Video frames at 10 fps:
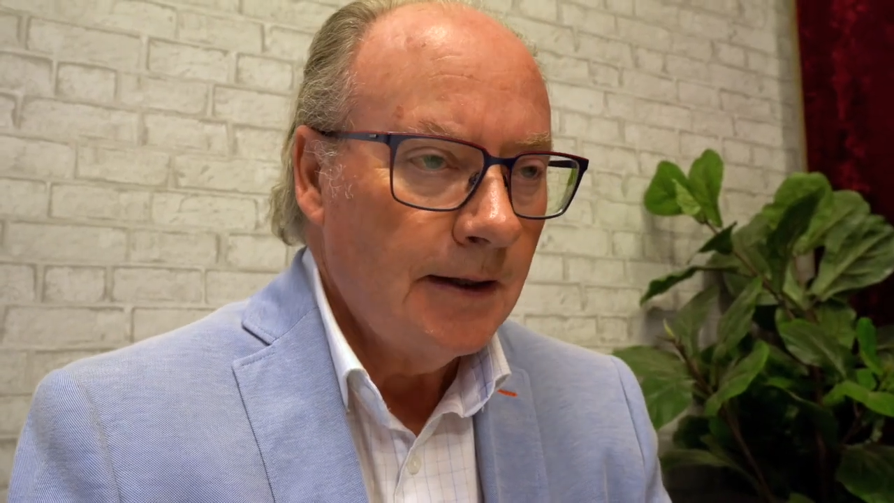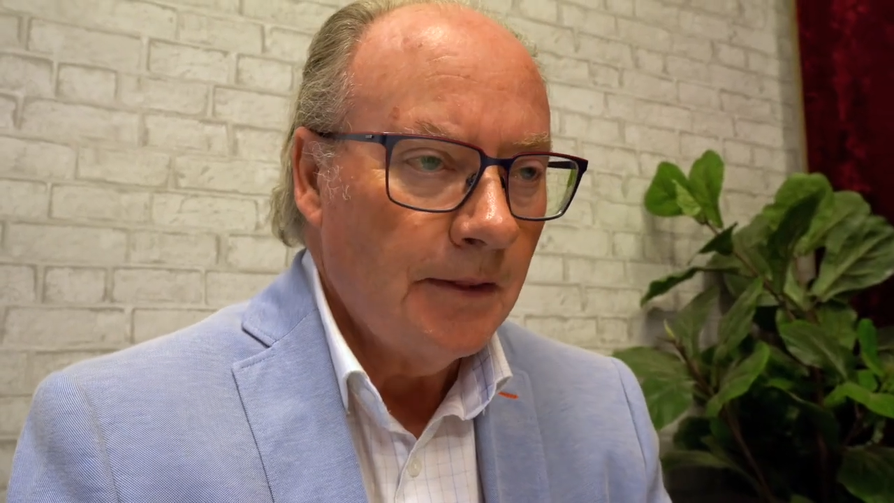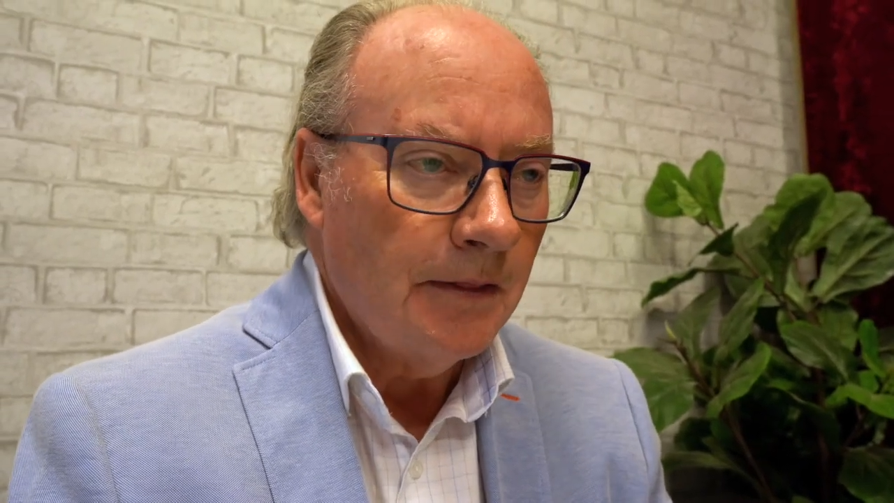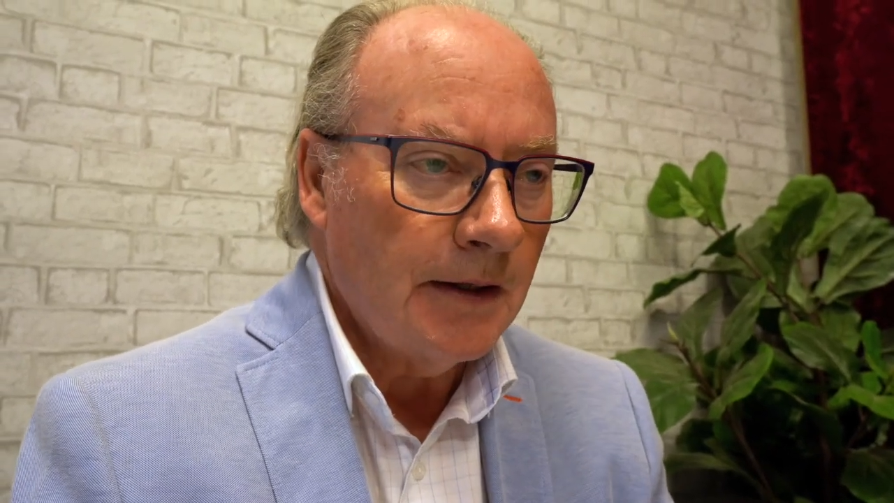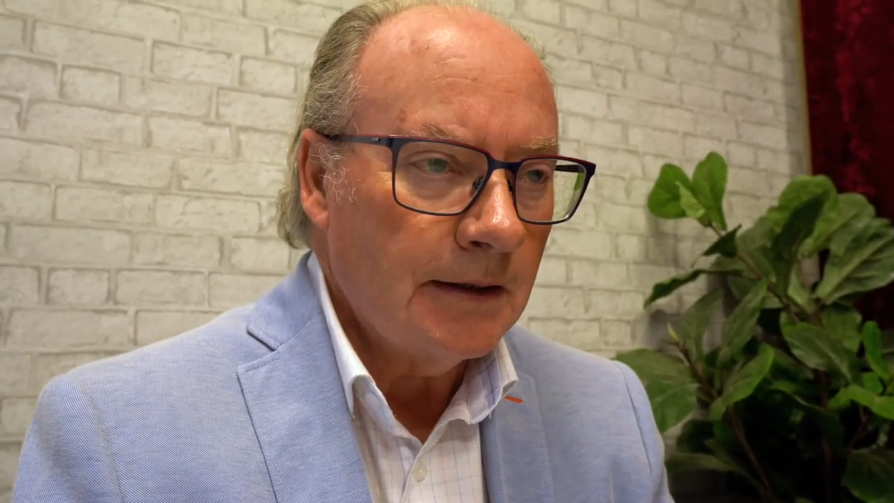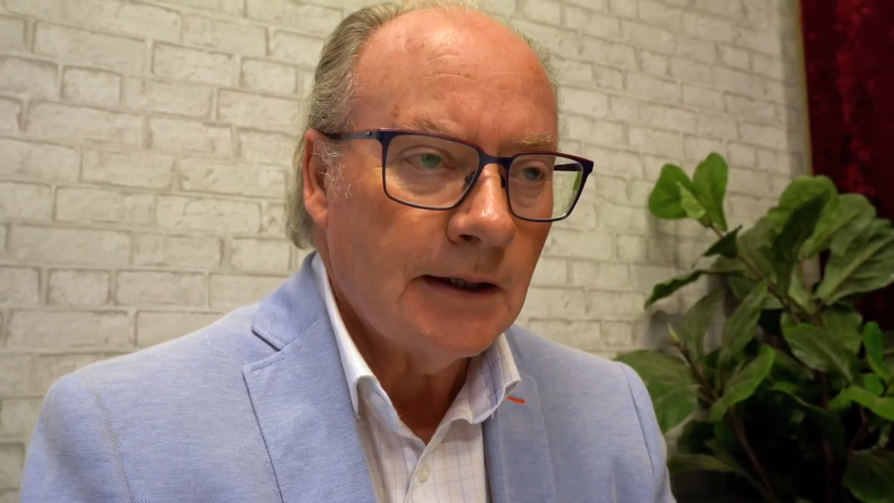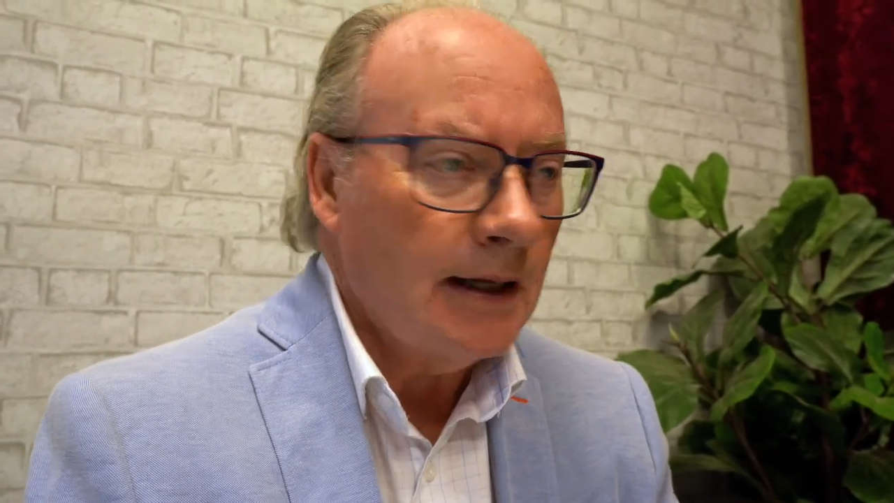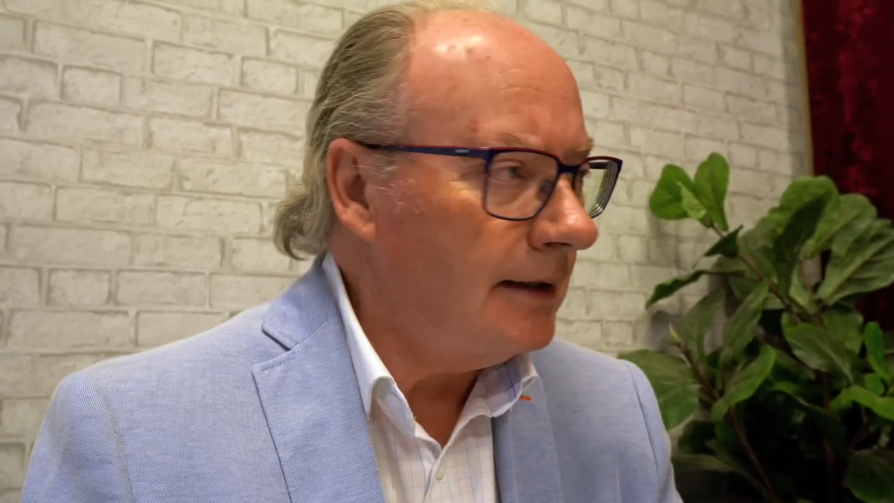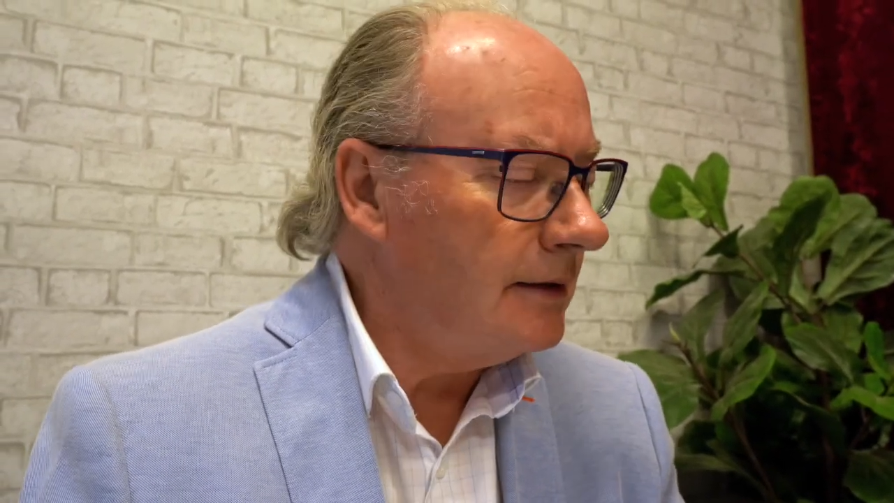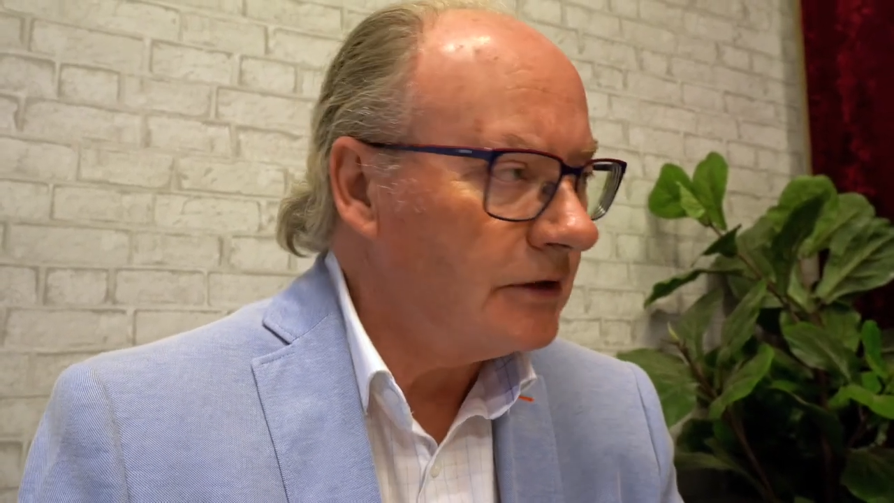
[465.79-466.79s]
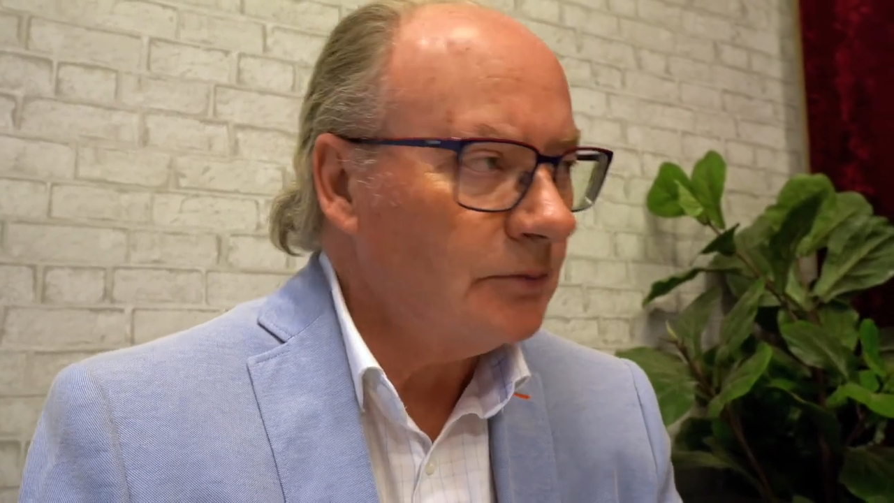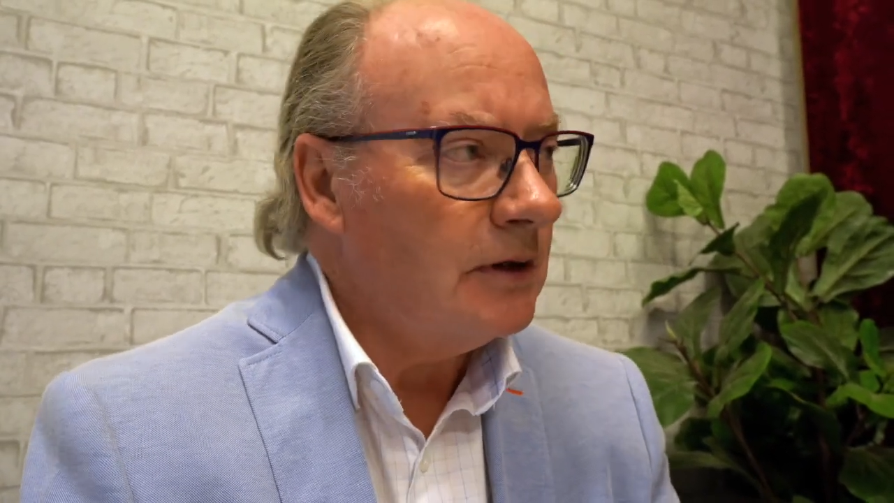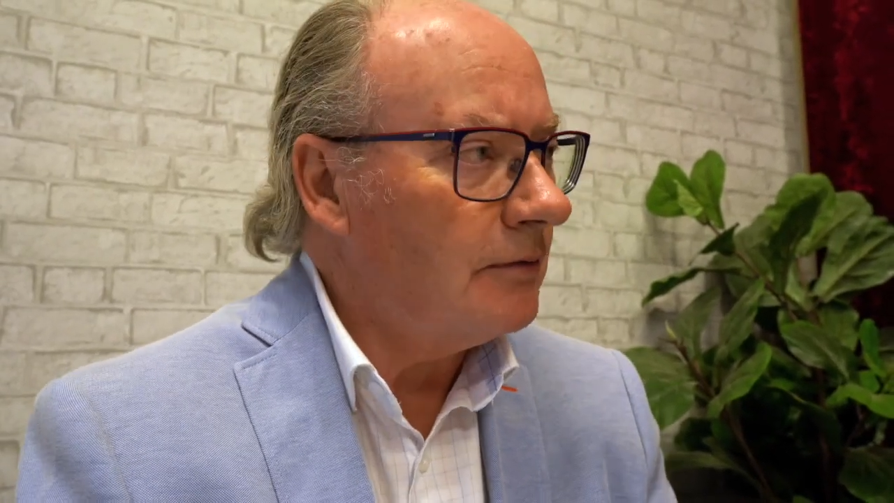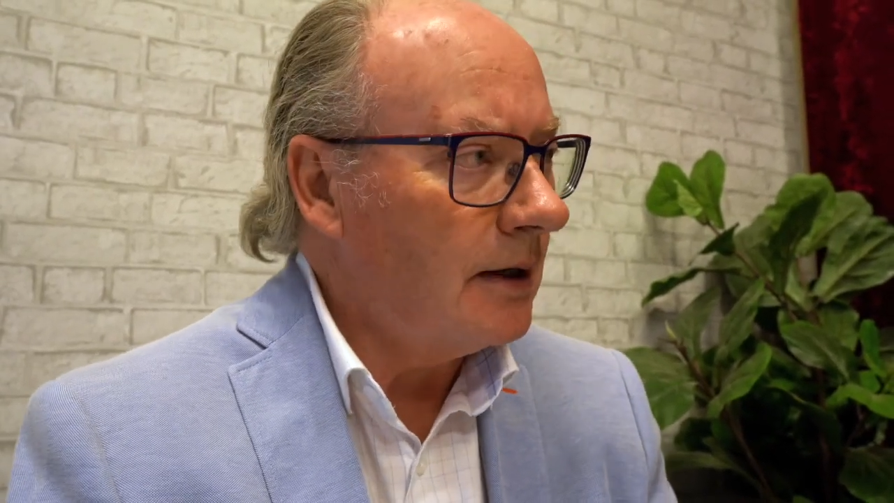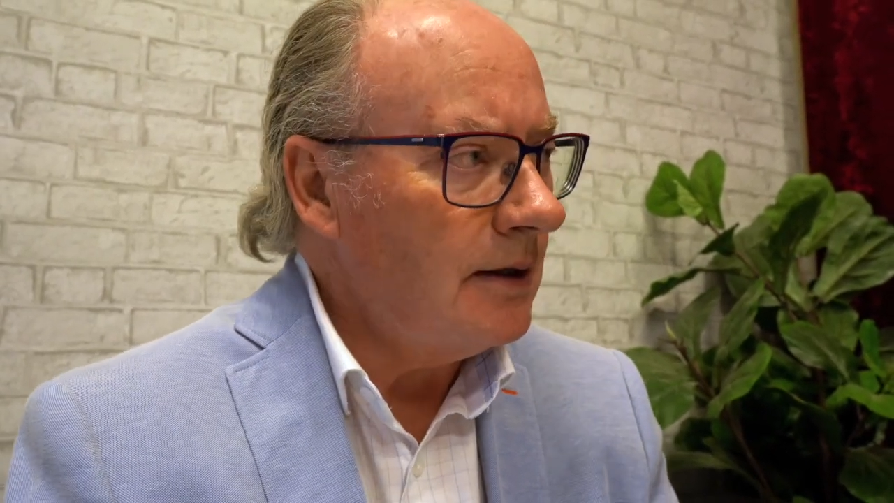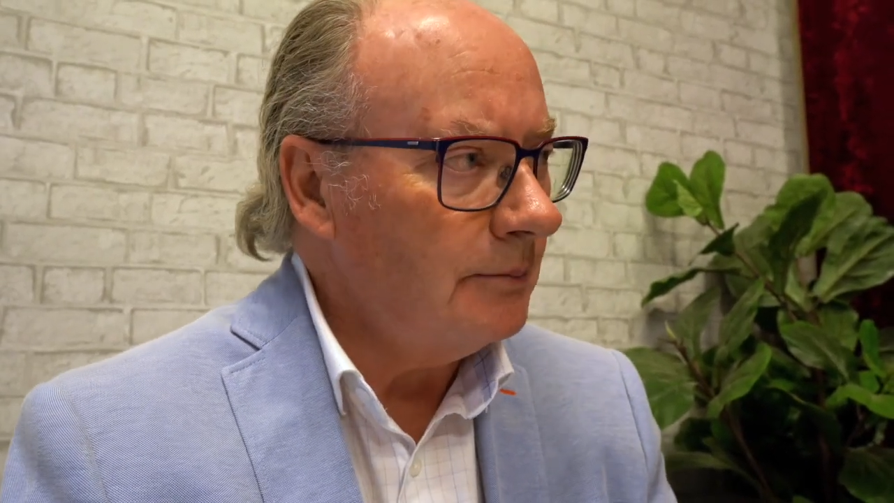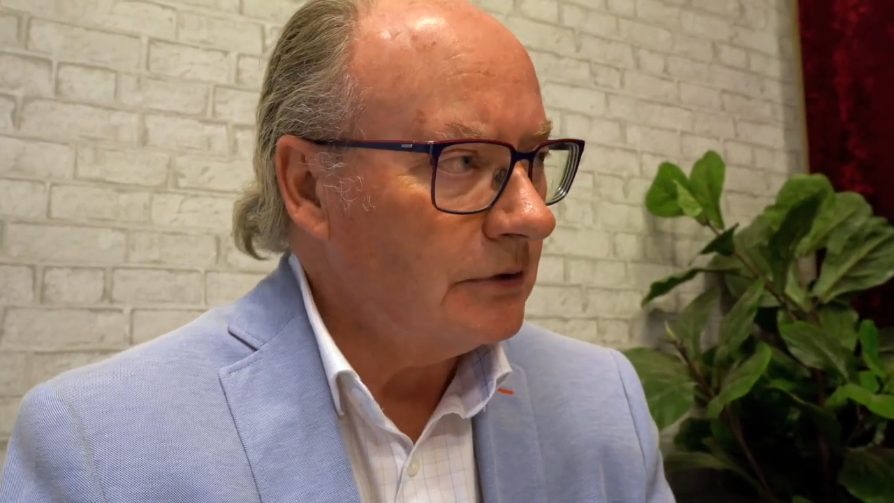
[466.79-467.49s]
then the Langlands would never happen.